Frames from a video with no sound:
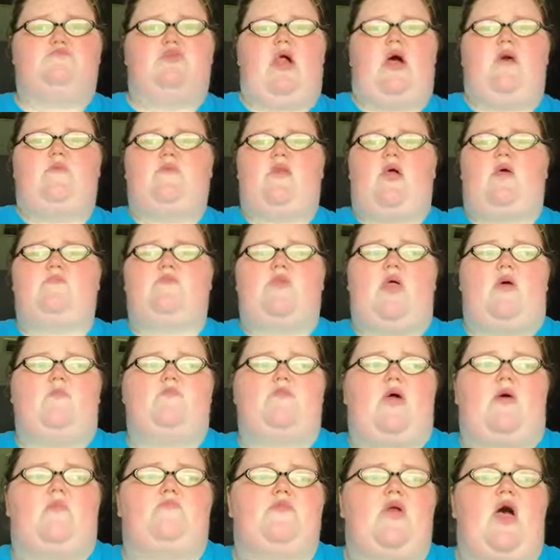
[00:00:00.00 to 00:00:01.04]
Blah, blah, blah,
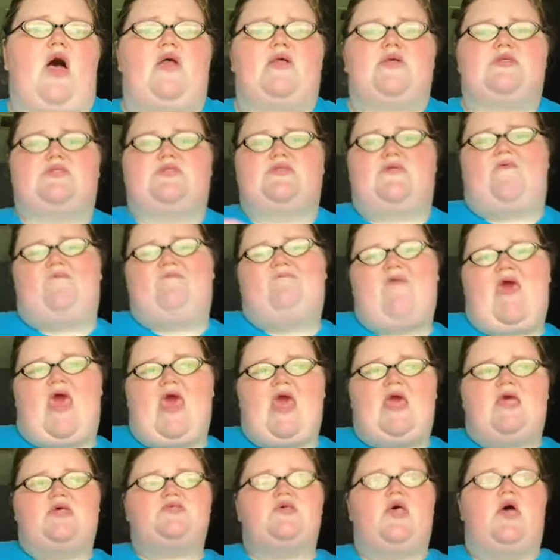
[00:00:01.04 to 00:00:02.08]
blah, blah. This is a
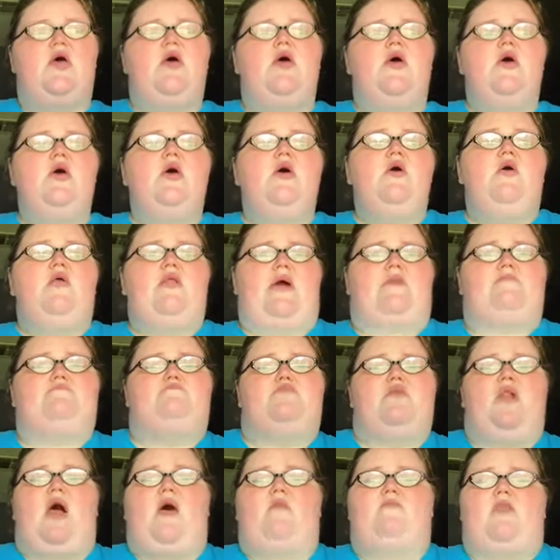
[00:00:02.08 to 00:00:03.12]
phase. Like,
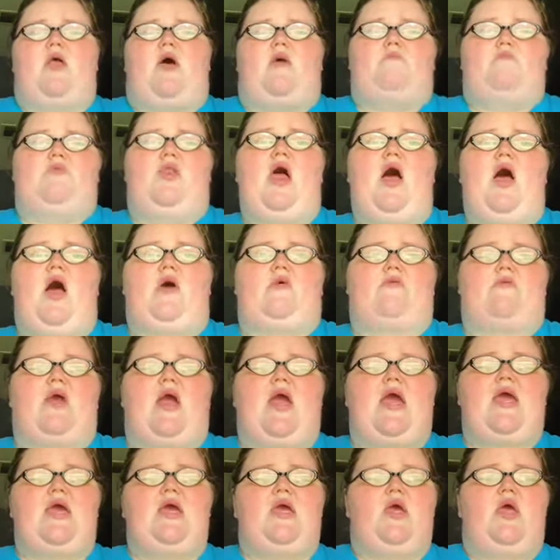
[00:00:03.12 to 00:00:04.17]
blah, blah, blah,
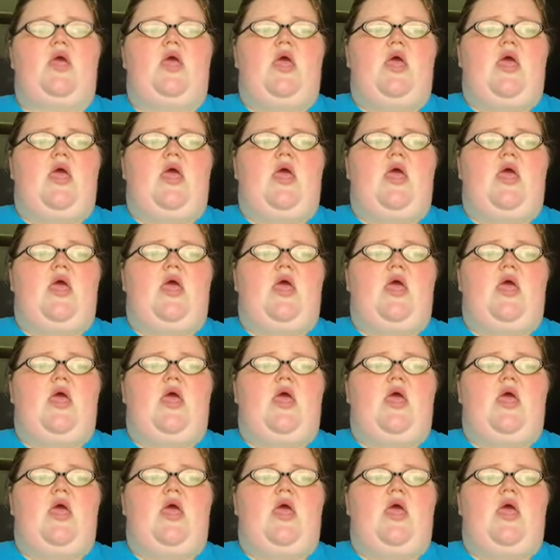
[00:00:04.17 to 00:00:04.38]
right?